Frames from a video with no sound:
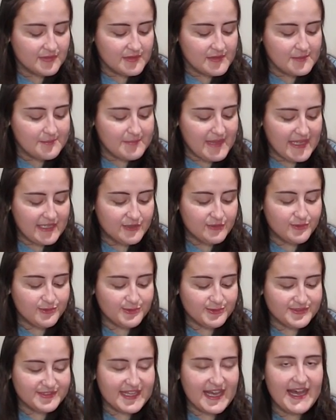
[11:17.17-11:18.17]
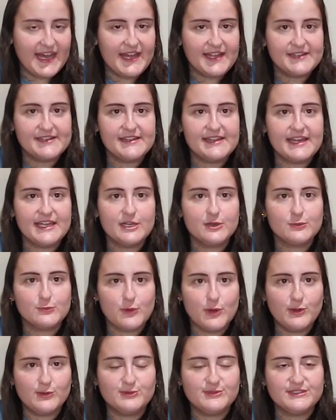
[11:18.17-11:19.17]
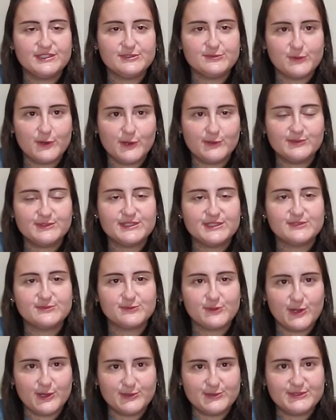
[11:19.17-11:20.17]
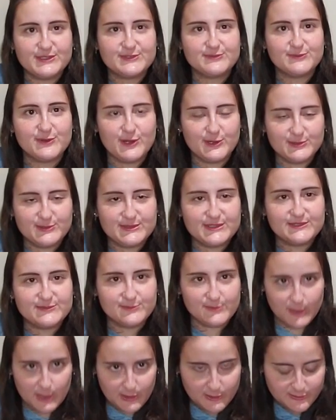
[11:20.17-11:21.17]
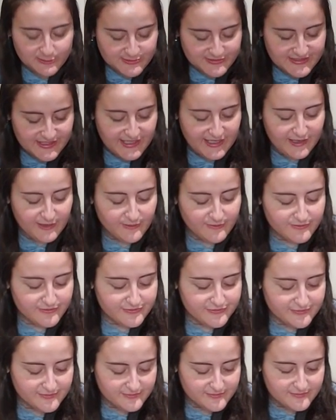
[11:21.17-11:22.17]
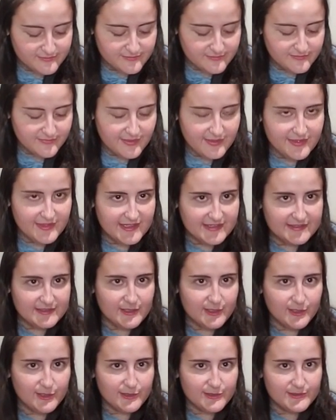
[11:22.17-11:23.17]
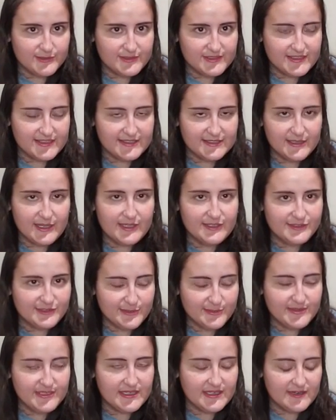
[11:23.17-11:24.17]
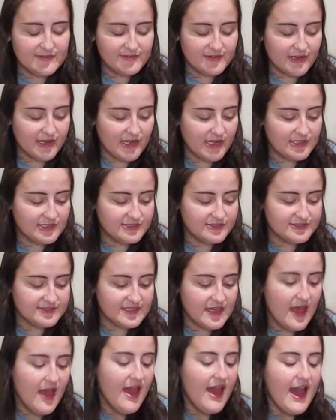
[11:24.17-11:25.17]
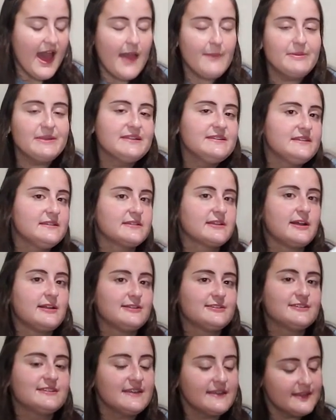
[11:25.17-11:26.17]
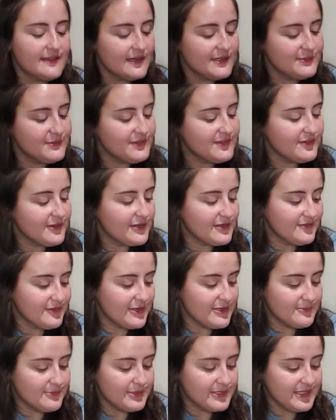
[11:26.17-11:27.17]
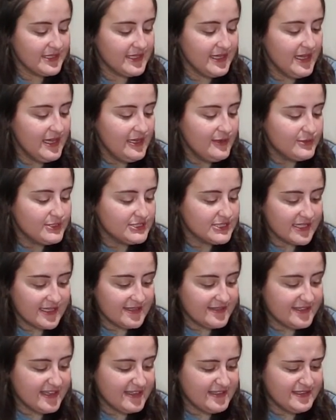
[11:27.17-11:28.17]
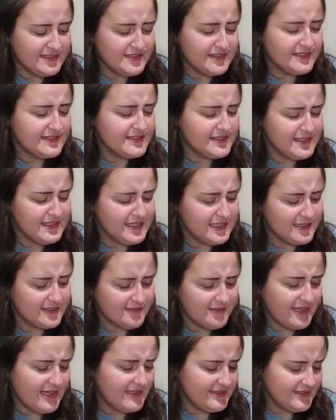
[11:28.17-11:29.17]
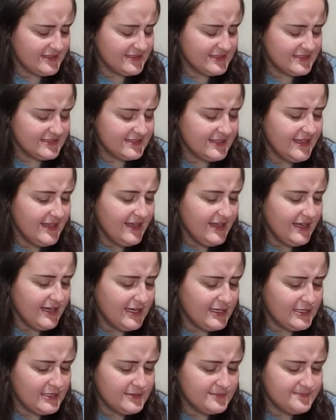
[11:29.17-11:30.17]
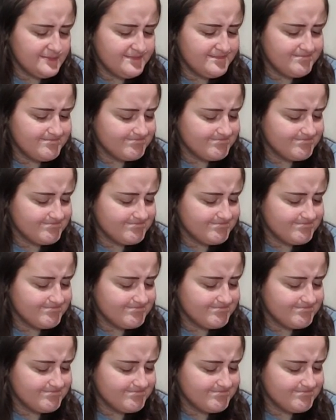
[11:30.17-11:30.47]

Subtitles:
Michaels had like rows and rows and rows and rows and rows of this yarn in so many different colors. I picked this color because I thought it was very, very pretty, which, like I said, is the neon violet. But